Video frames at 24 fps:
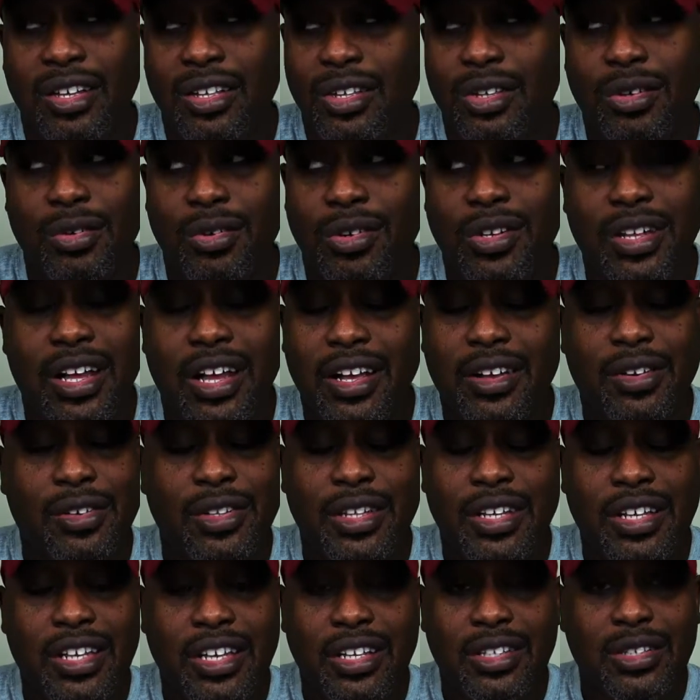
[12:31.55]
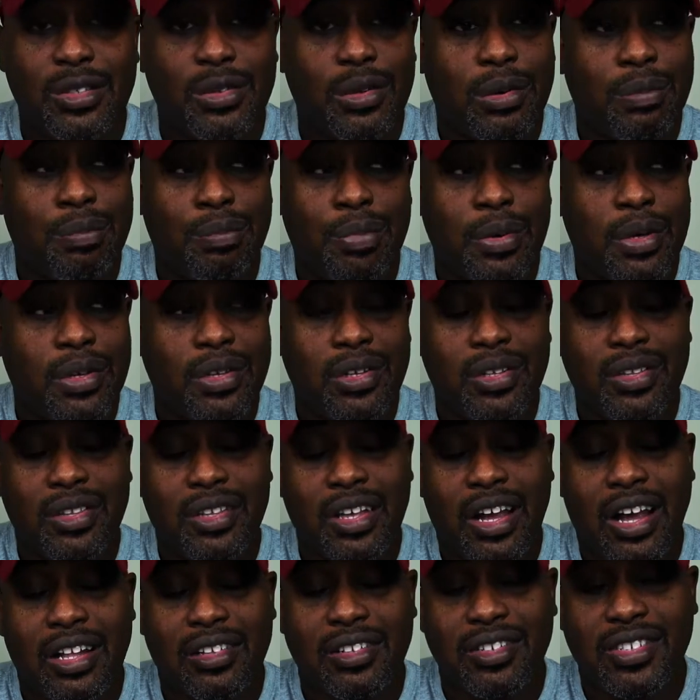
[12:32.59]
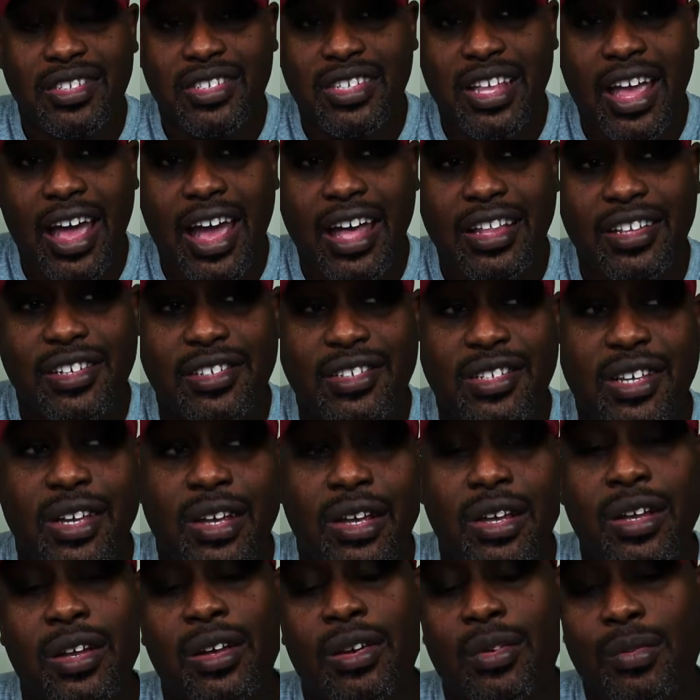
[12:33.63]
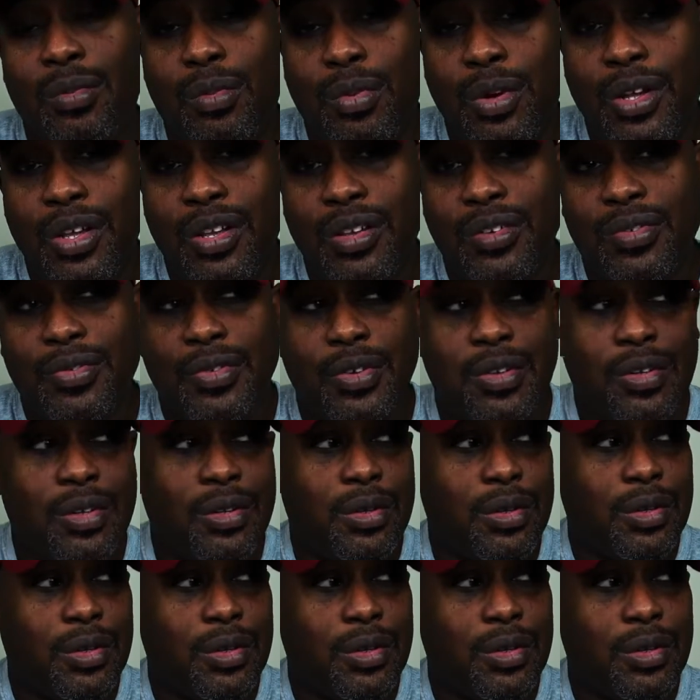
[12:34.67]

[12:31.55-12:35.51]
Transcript: You're not going to get to a billion-dollar status with,